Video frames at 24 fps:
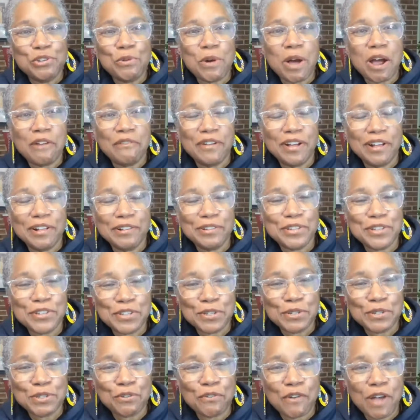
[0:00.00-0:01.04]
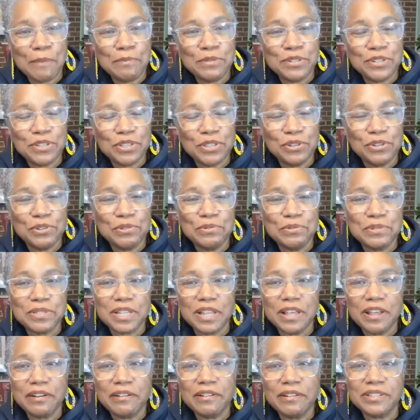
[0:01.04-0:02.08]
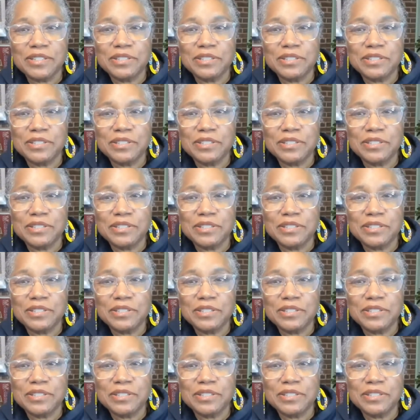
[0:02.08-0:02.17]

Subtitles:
URL to subscribe to the newsletter.